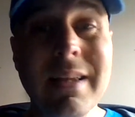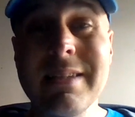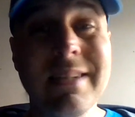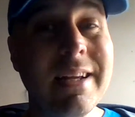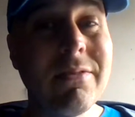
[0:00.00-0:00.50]
Like
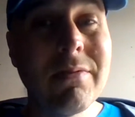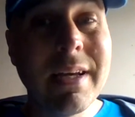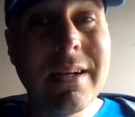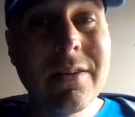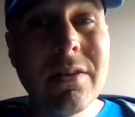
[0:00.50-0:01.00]
I said, I don't
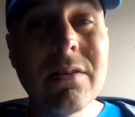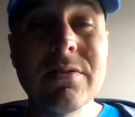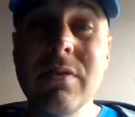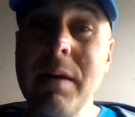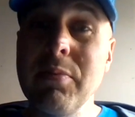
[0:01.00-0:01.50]
like a gurgle,
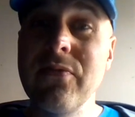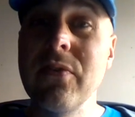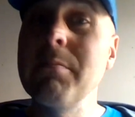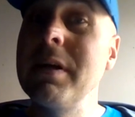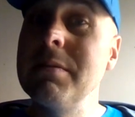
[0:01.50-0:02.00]
so I prefer my